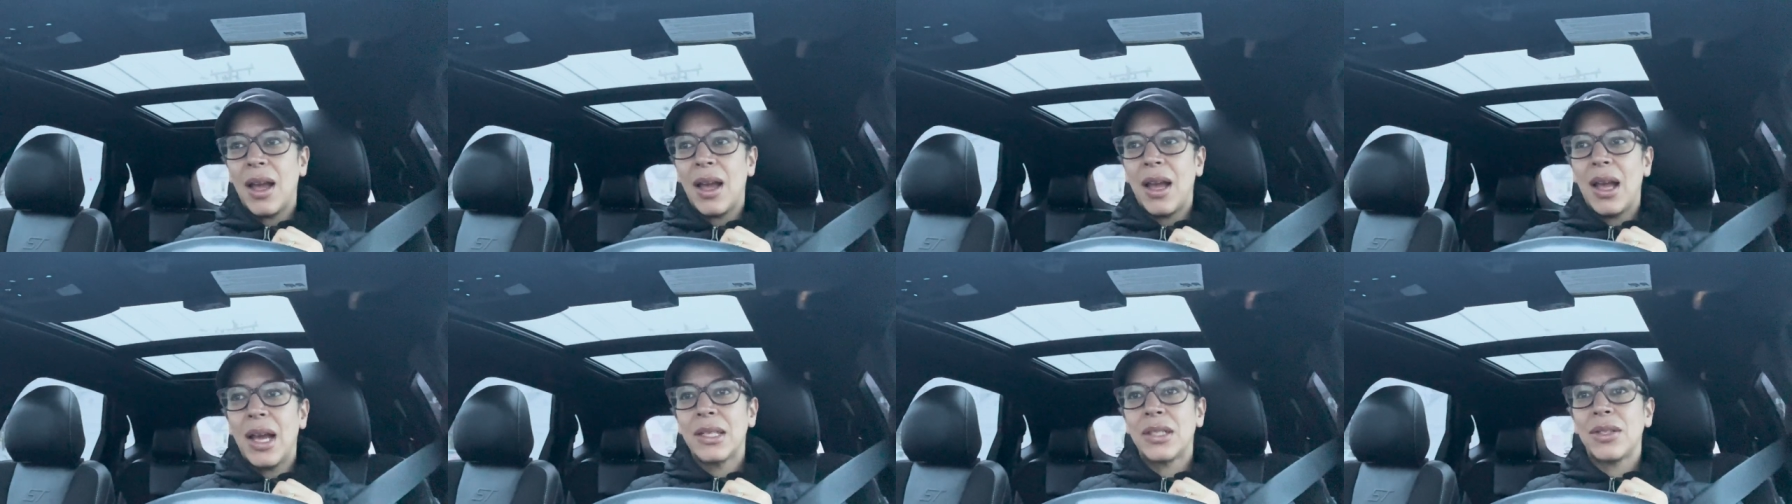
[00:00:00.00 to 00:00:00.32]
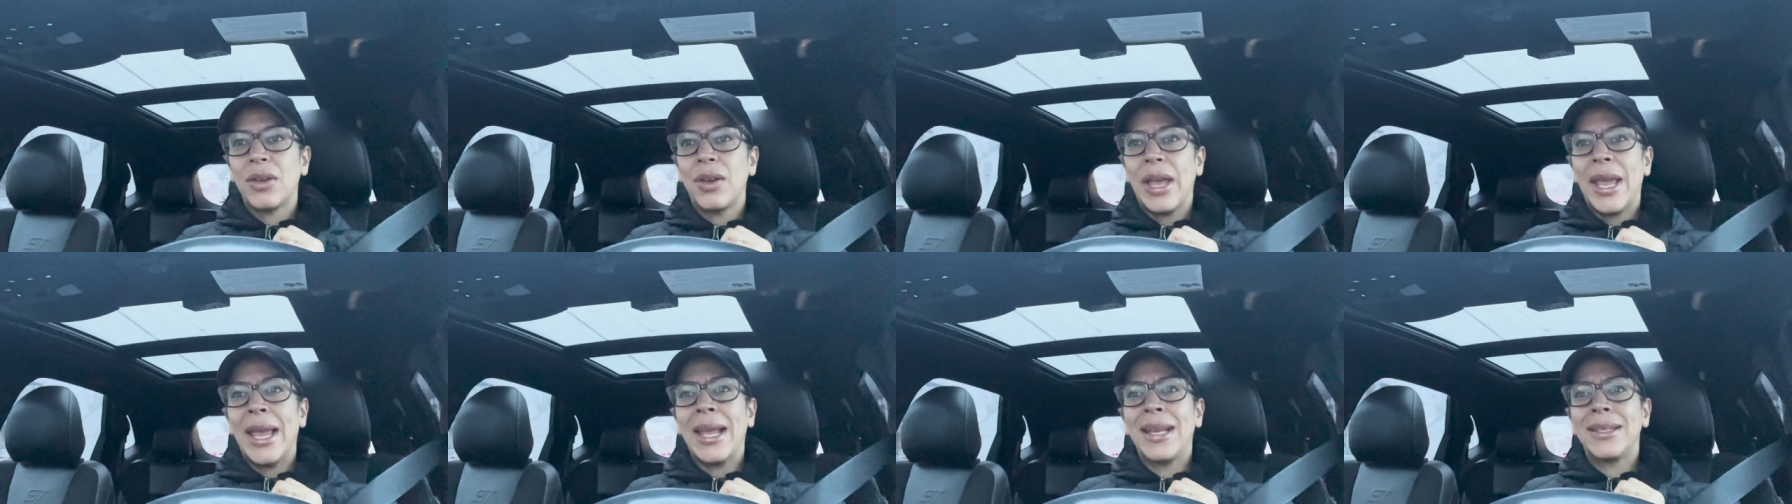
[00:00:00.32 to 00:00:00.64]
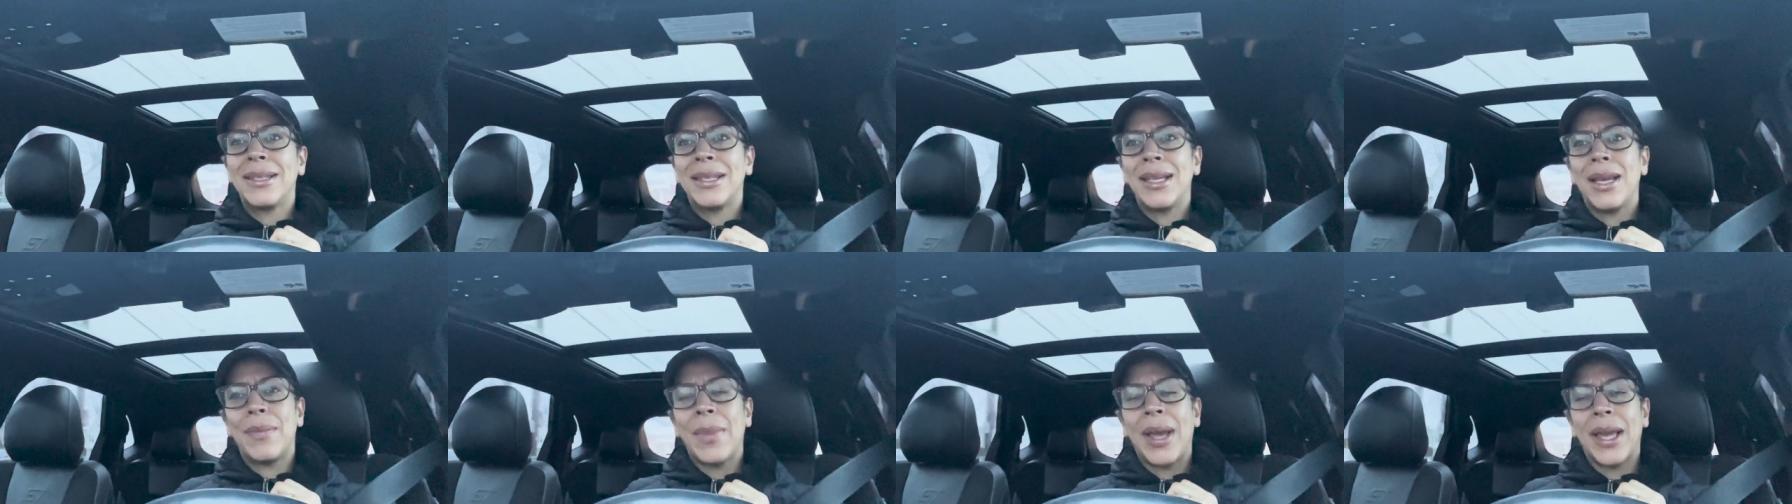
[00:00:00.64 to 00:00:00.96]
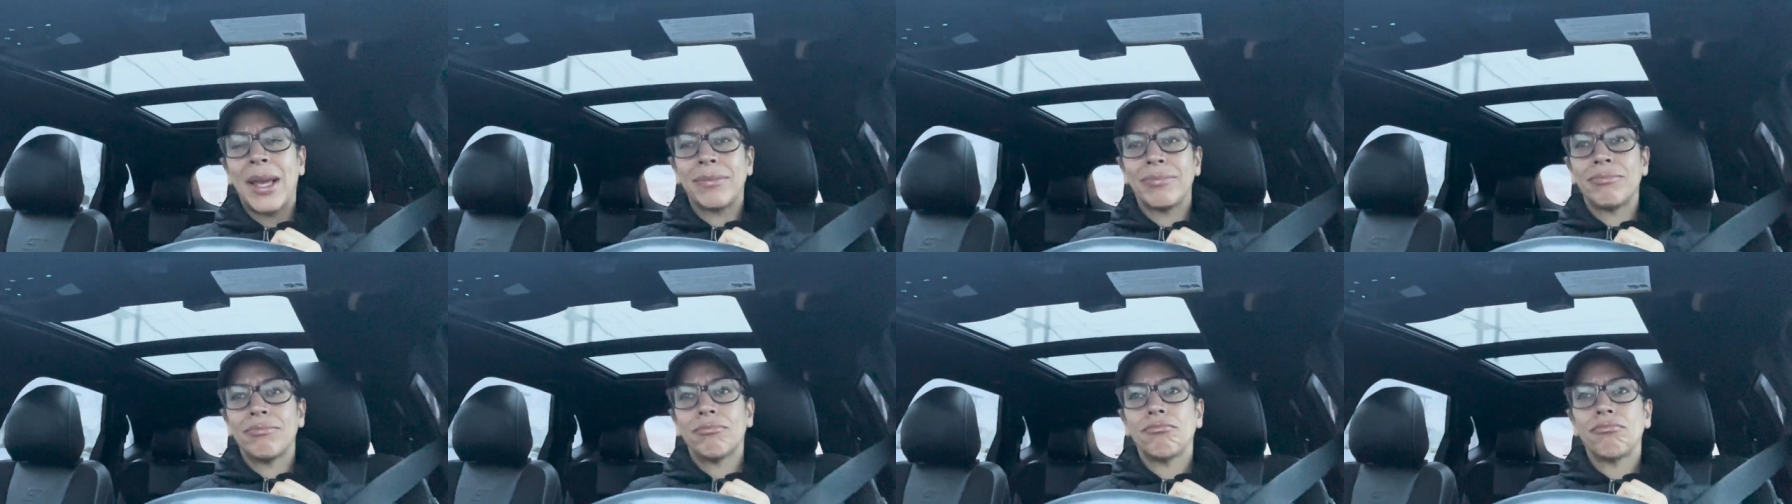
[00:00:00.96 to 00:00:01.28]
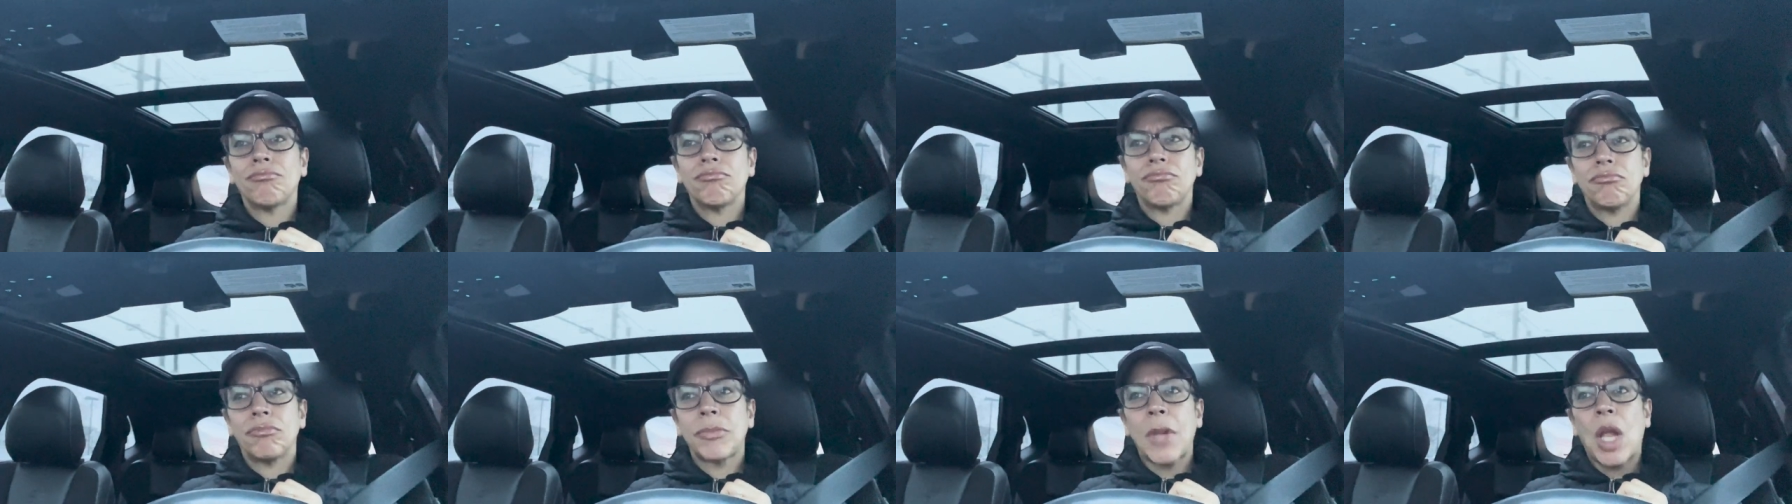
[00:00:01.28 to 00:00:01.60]
i told andy i'm like
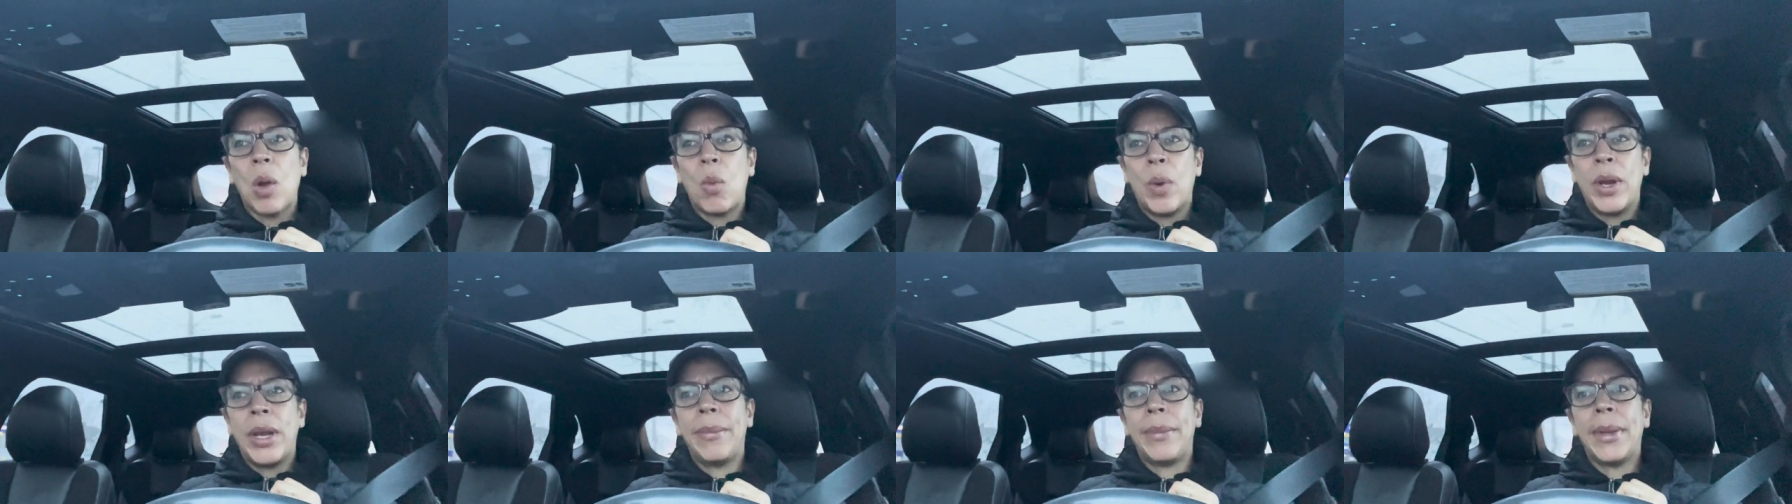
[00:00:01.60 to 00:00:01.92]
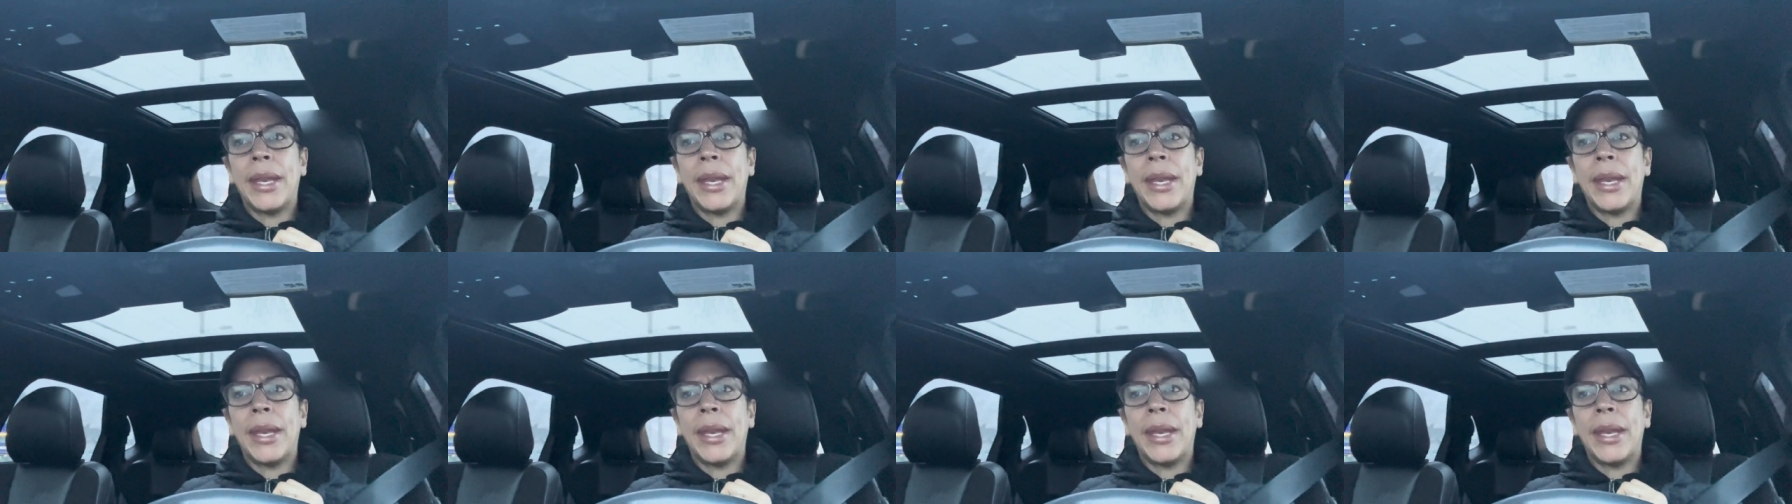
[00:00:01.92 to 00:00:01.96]
wait a